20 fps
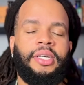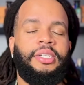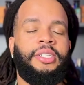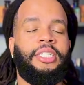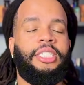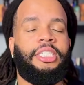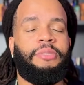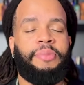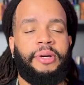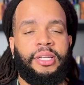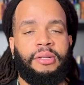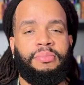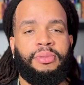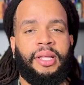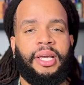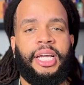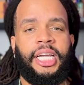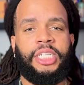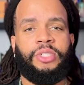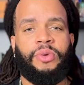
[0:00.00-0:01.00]
Inspector
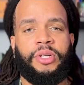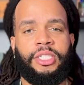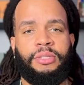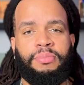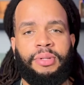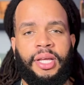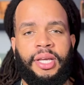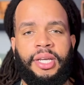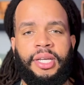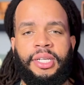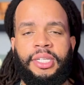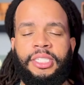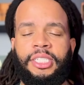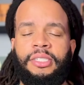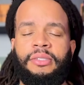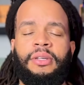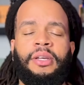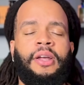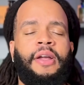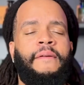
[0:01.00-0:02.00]
Blaze, Reggie
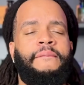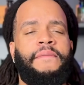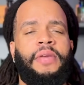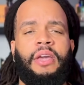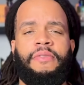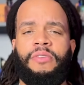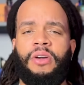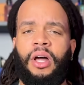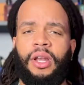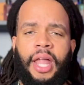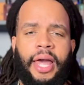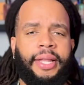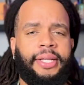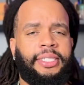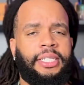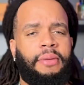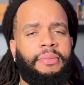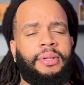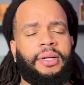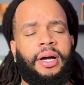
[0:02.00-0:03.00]
Blaze. If y'all like this
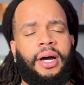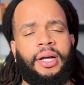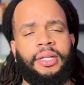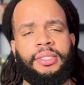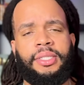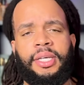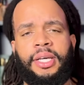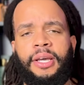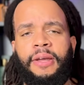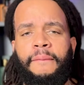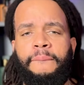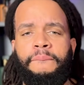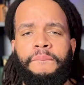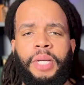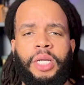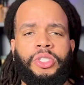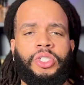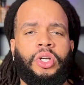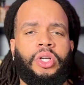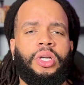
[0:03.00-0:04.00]
type of content,
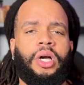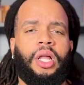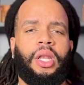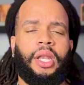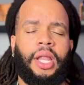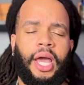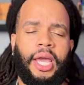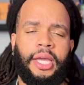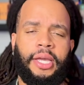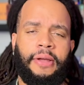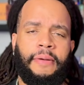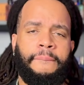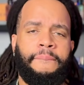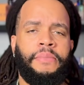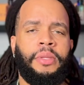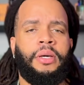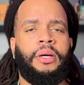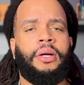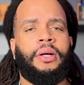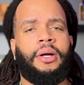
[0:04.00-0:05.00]
make sure y'all like,
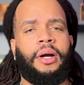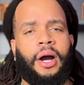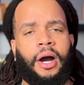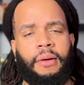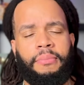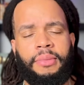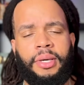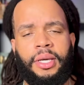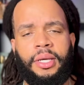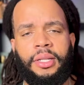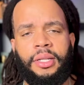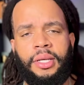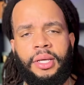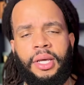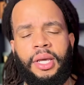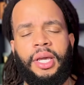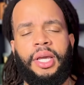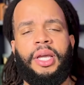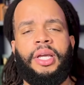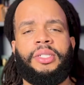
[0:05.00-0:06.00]
comment,
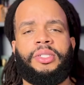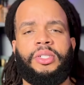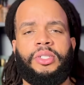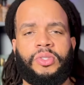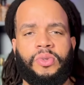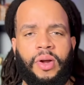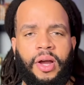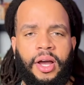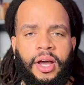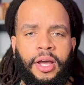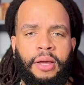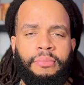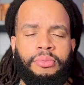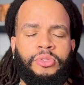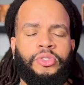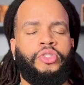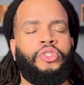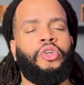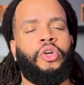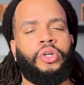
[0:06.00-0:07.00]
and subscribe.
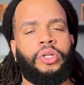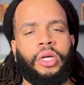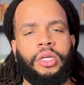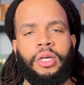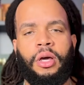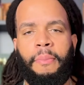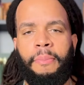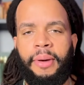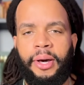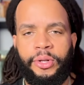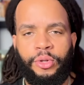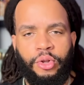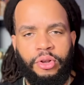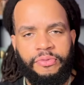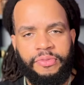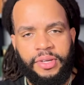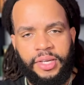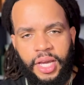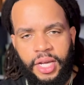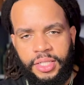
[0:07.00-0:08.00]
Turn on your bell
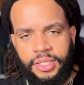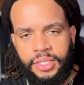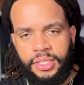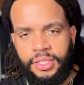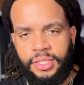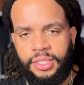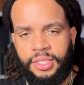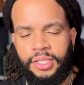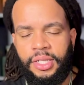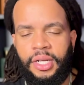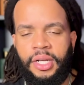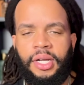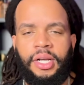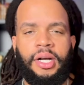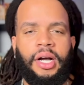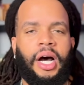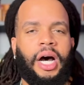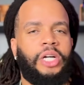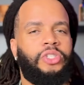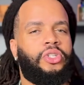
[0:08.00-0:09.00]
notifications.
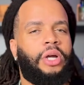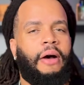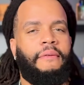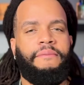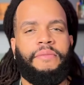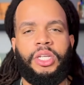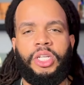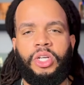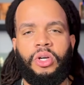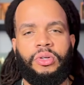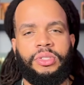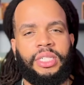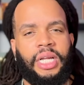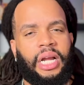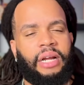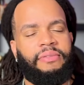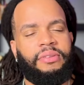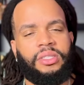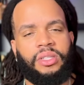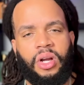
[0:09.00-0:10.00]
I drop videos
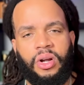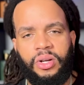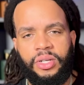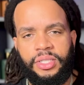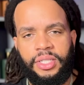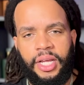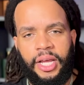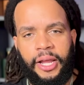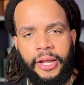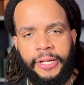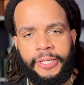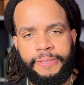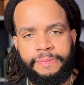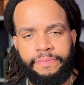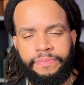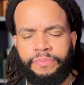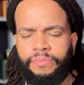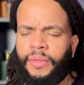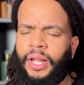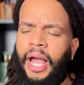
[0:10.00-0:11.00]
every Thursday.
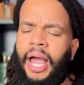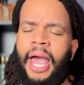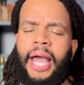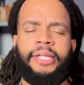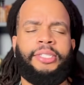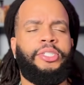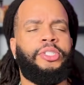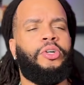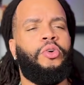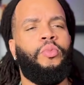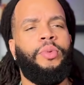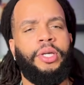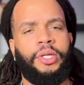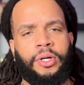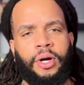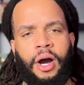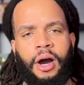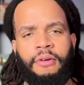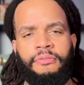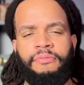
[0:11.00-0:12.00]
I took a week
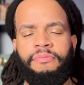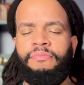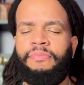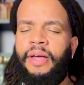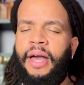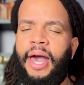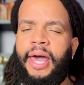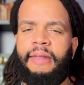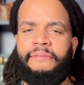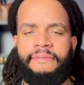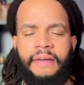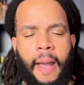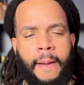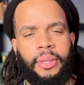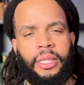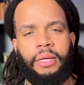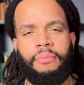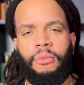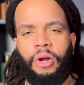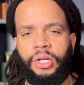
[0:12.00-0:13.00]
off. I had a
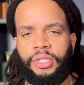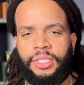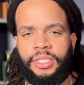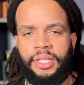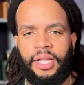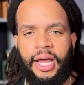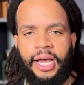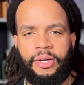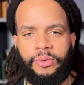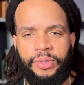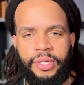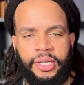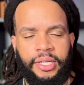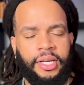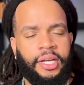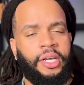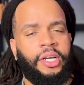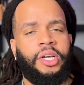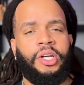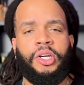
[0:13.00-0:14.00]
family emergency last week,
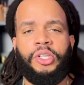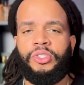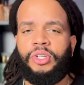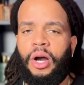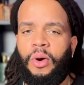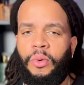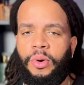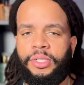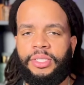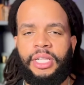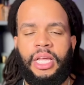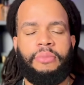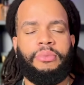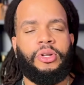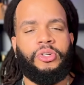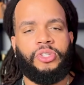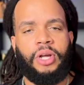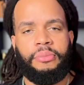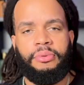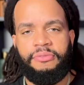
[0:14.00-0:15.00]
so I wasn't able
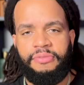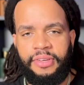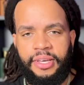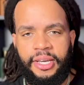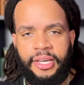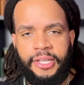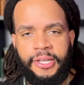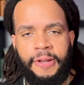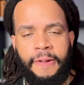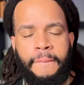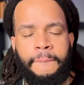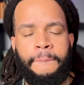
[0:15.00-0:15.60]
to drop a vid.